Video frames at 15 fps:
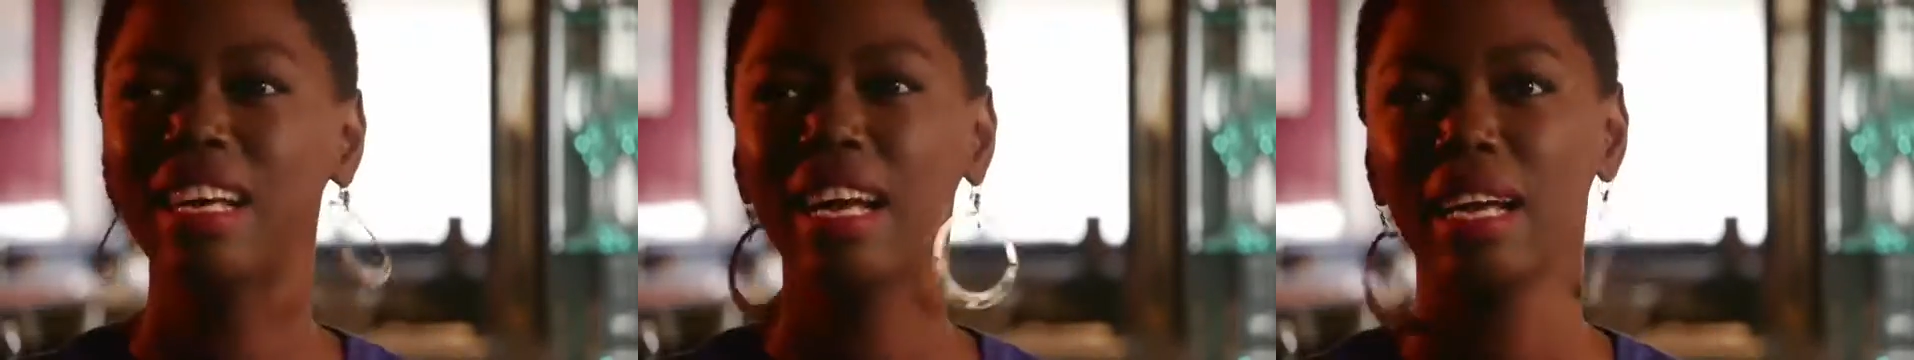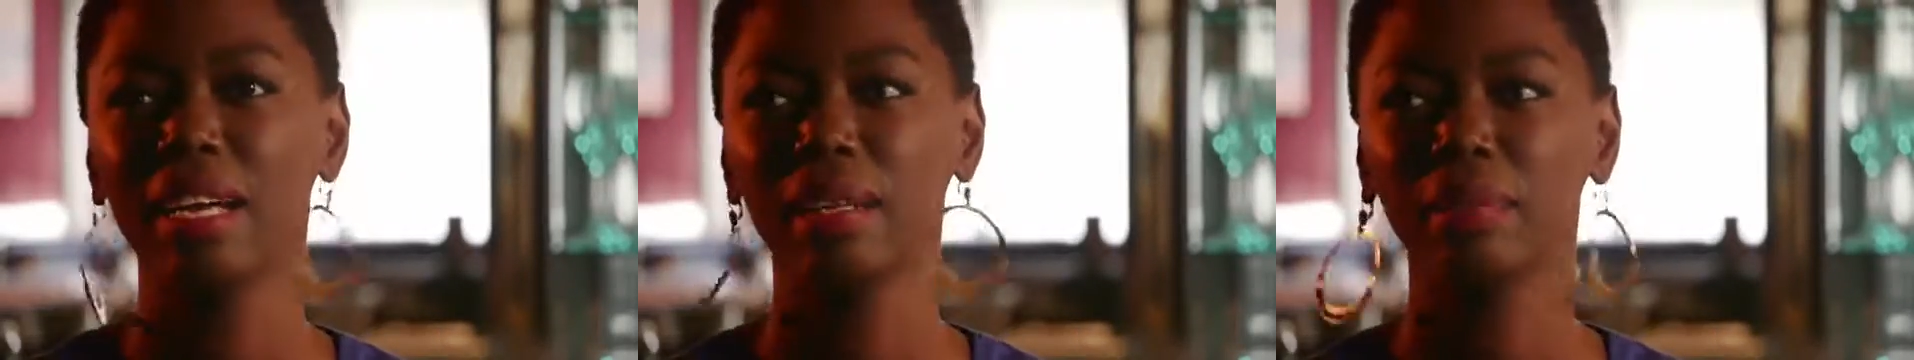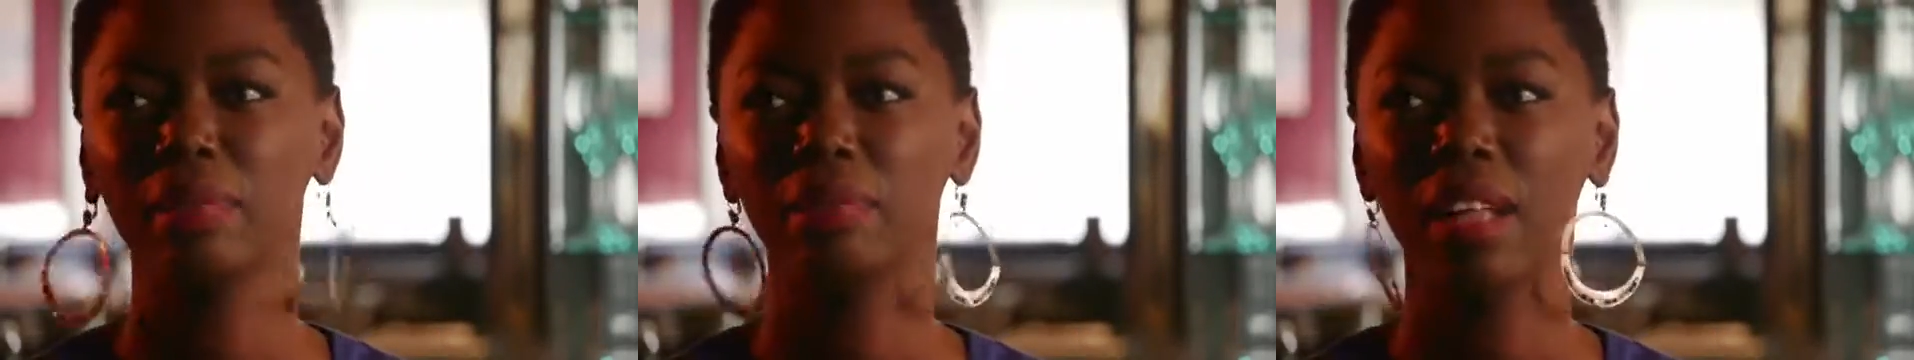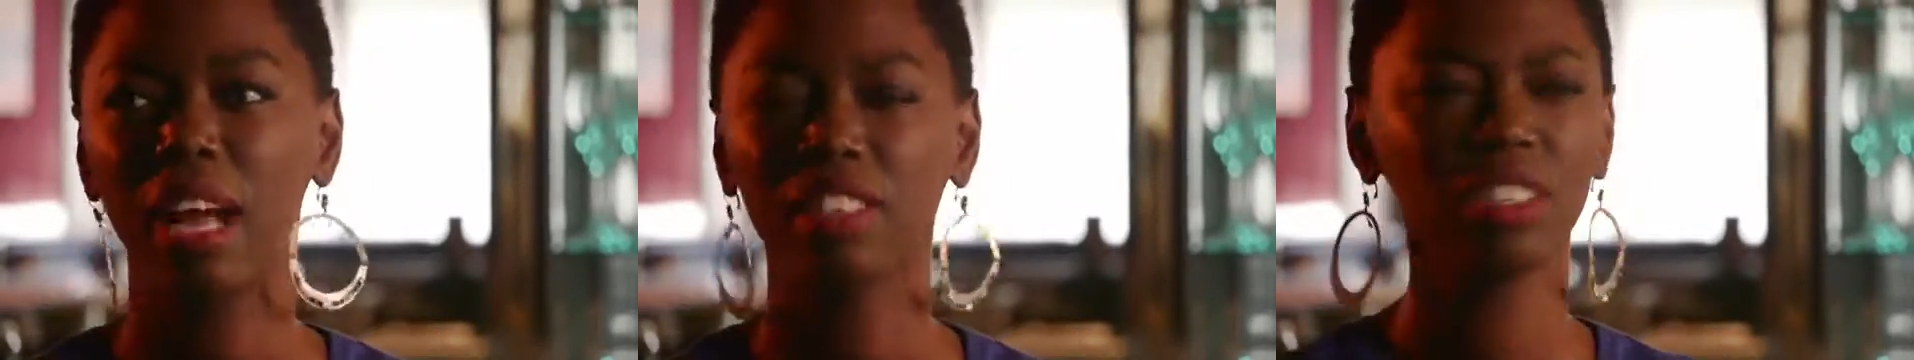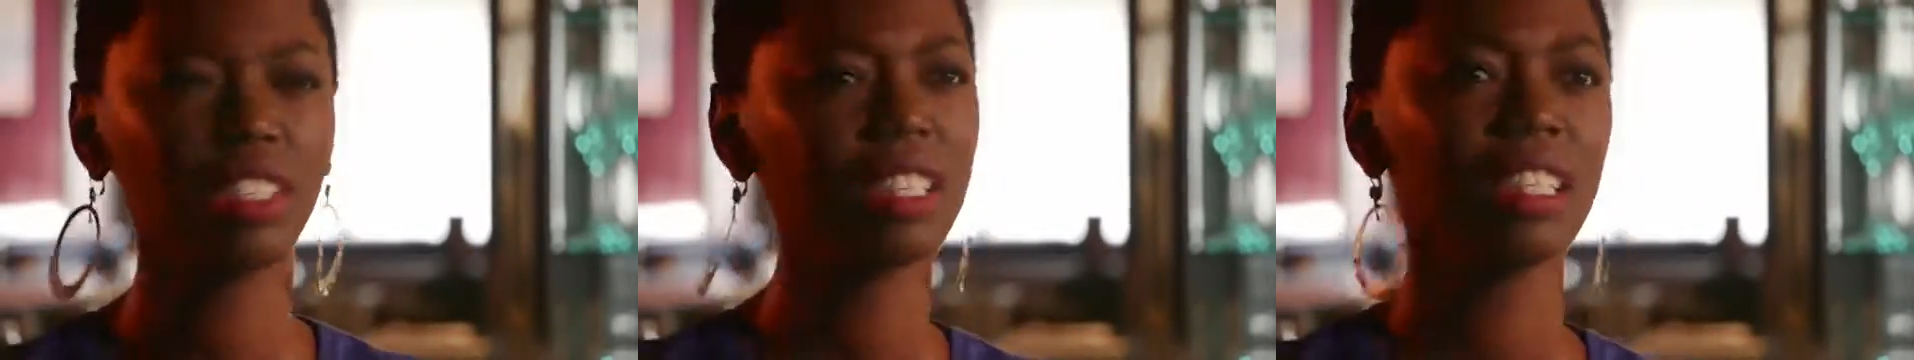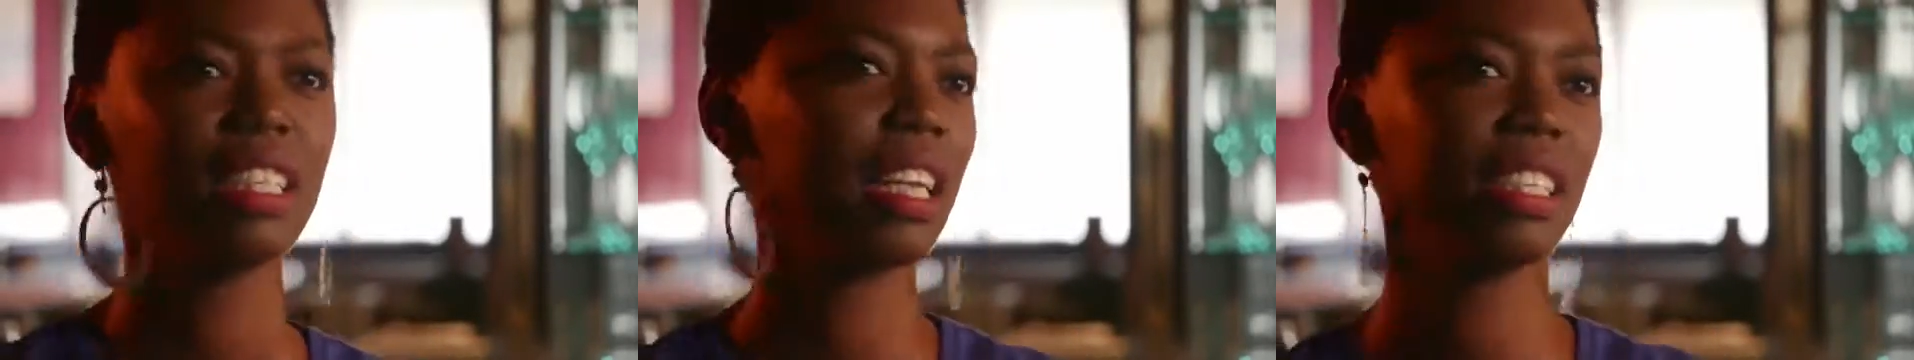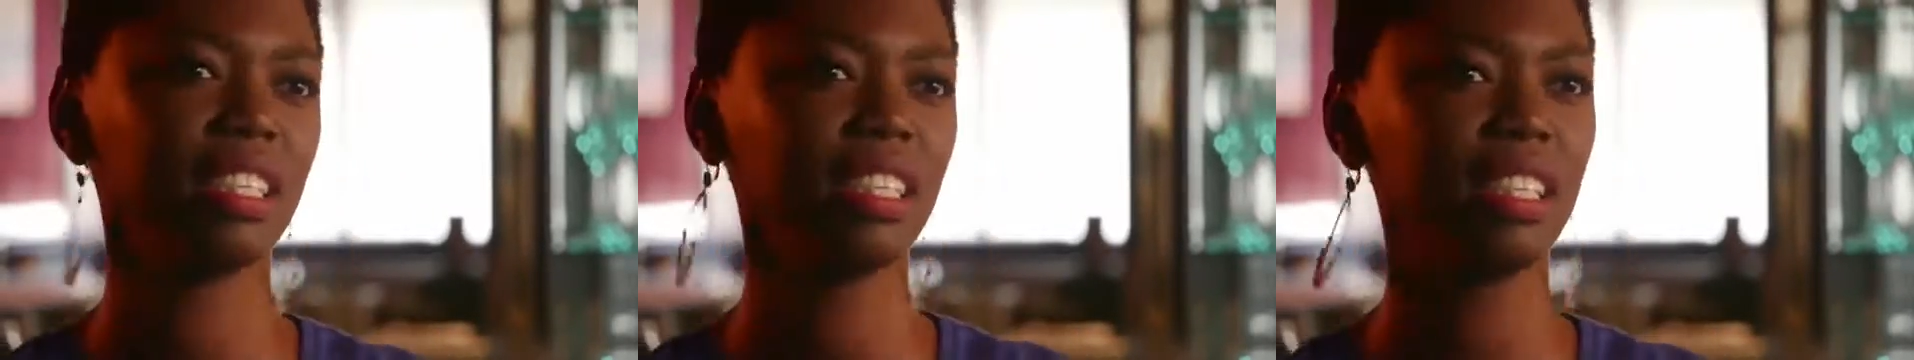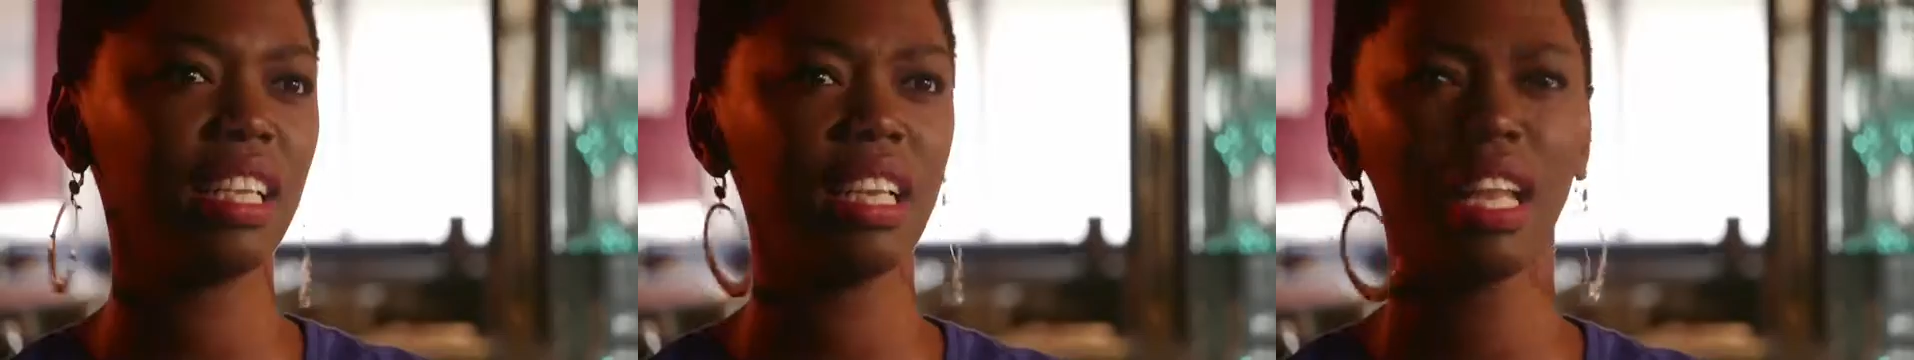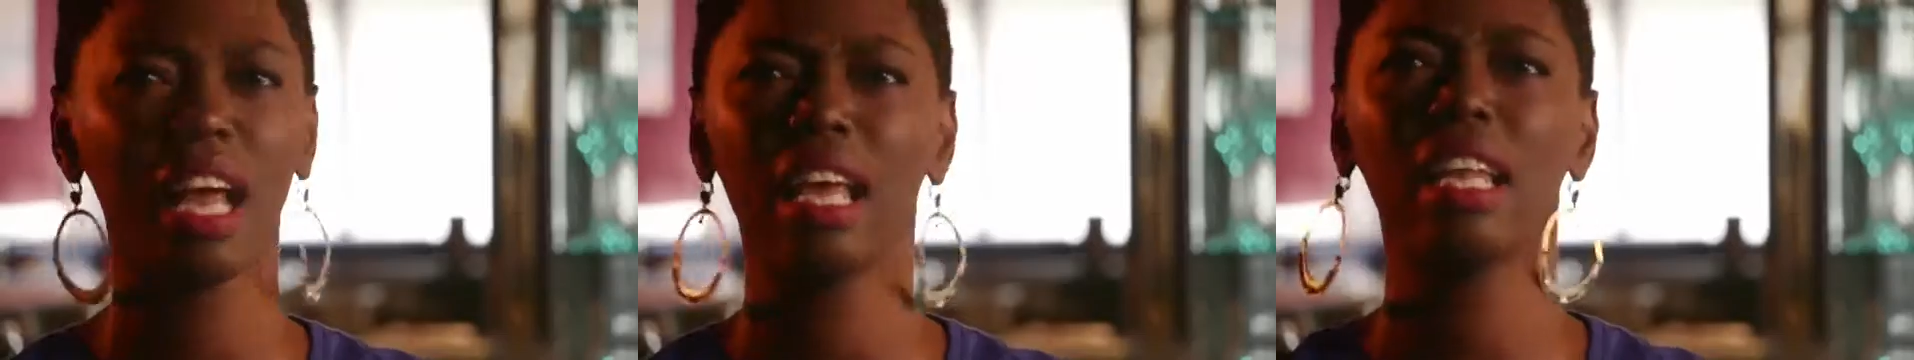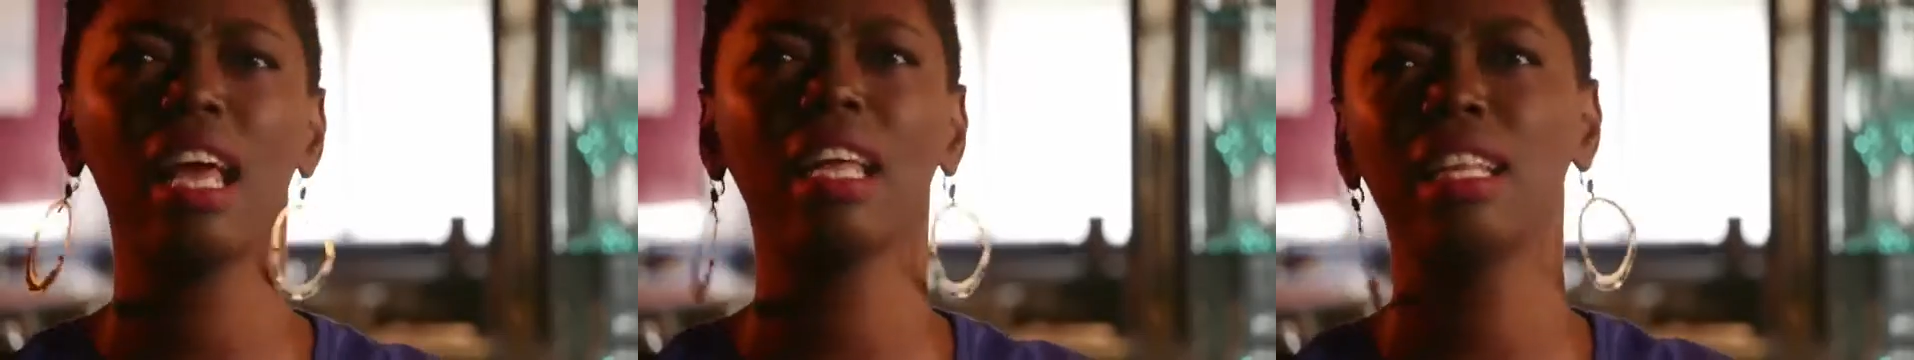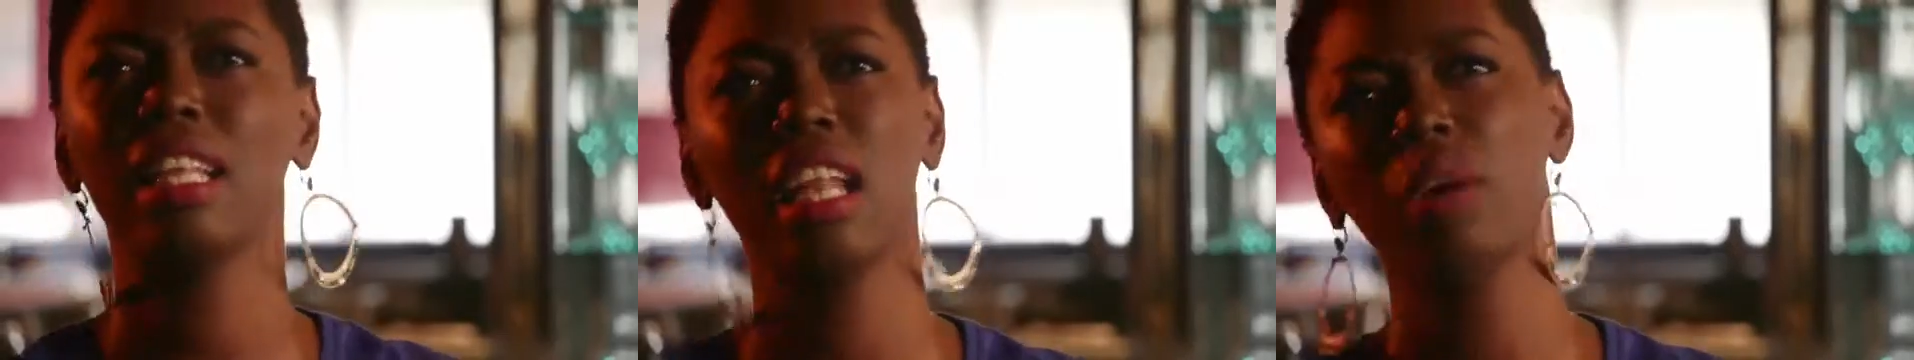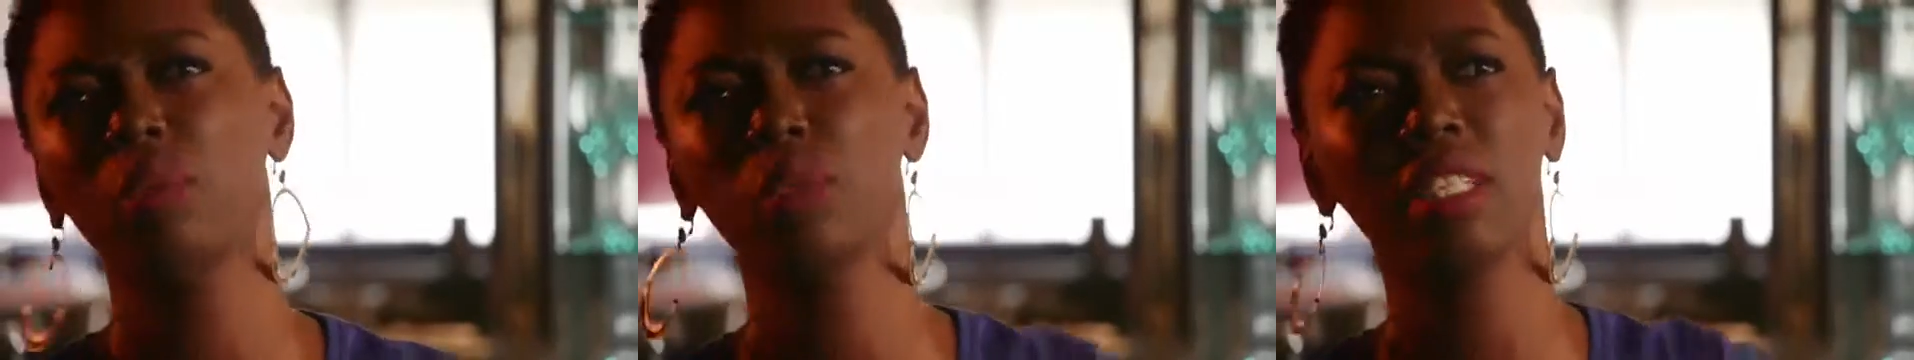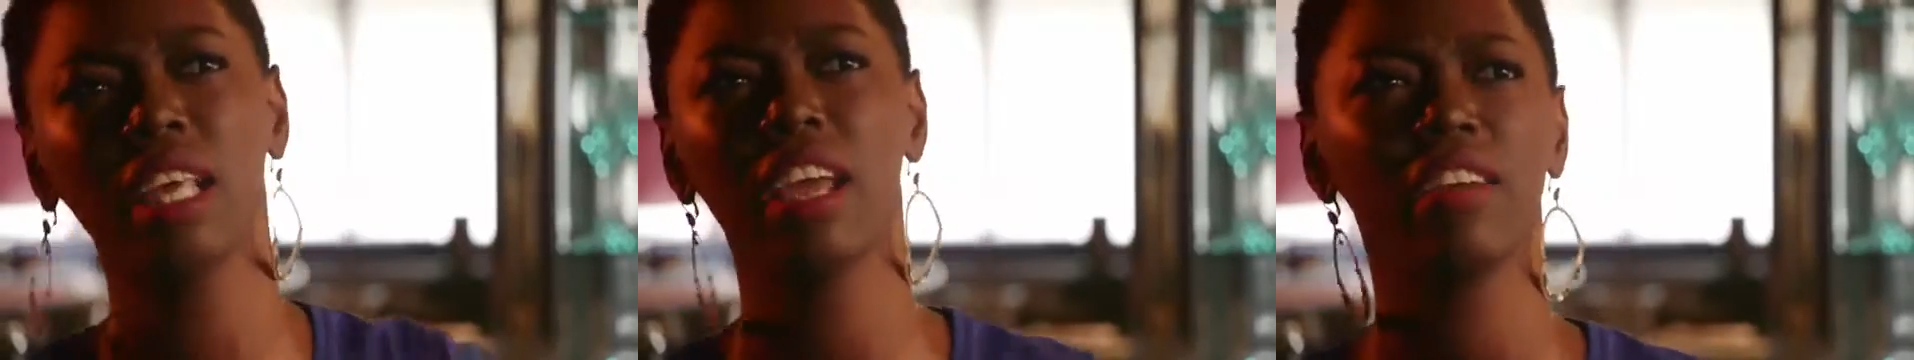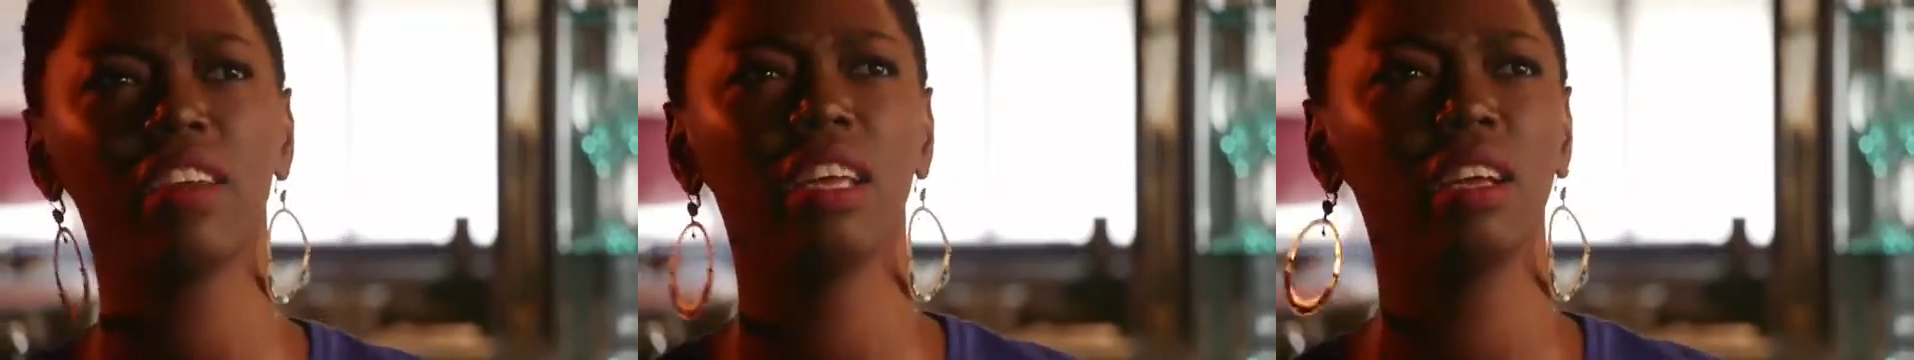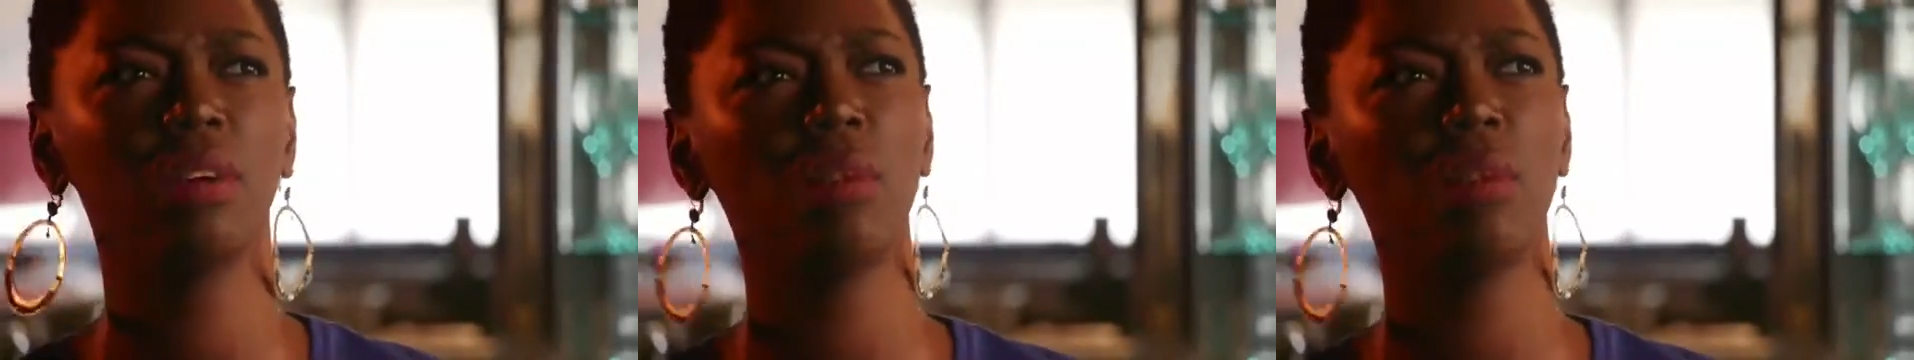I just didn't understand. And then I was angry.